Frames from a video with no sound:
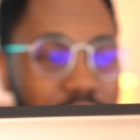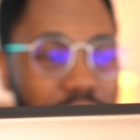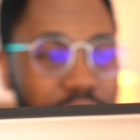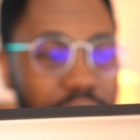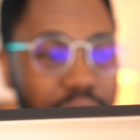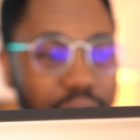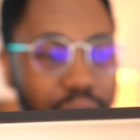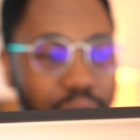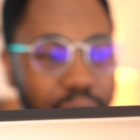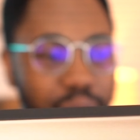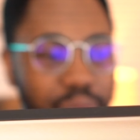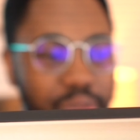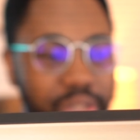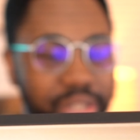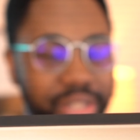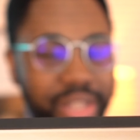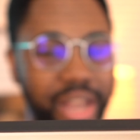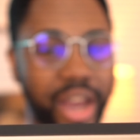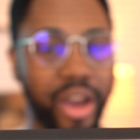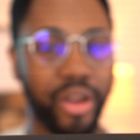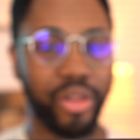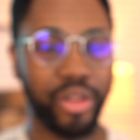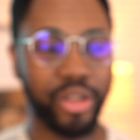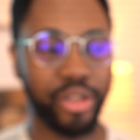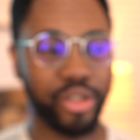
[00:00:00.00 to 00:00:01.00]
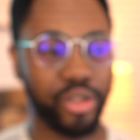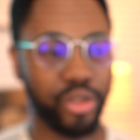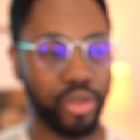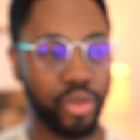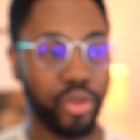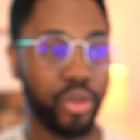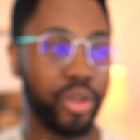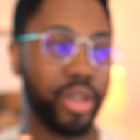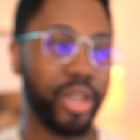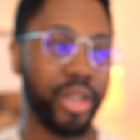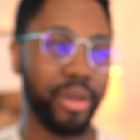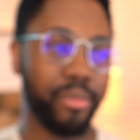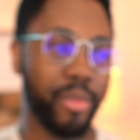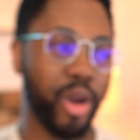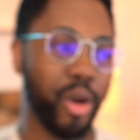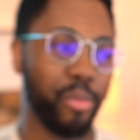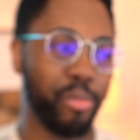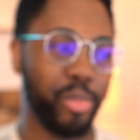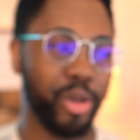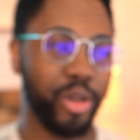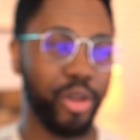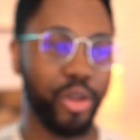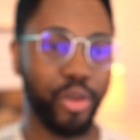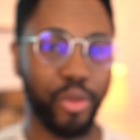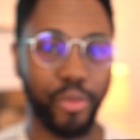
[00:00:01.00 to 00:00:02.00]
stylish look, in my opinion.
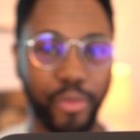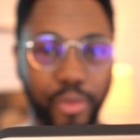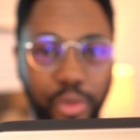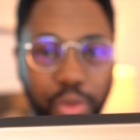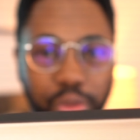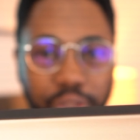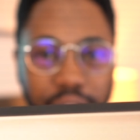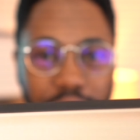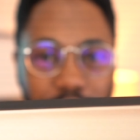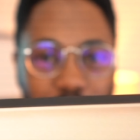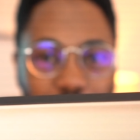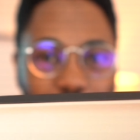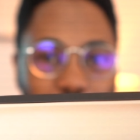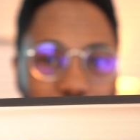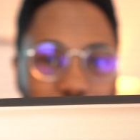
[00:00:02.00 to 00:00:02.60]
Of course, it's all